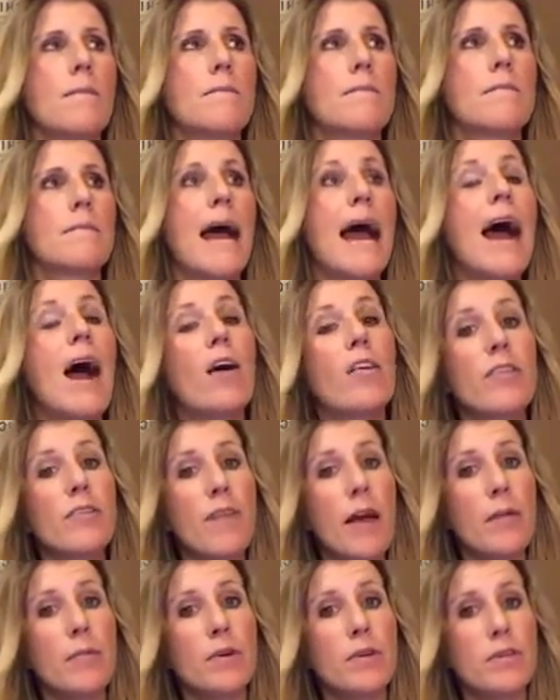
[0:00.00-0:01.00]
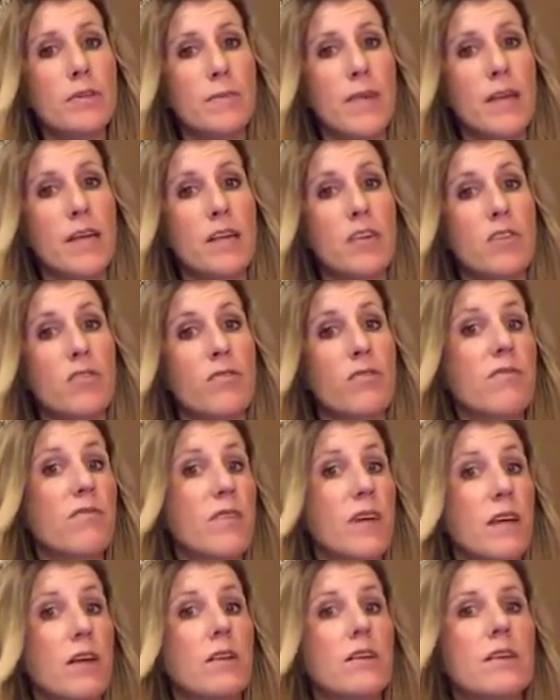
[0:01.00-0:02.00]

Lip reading: how the fiber is making you feel.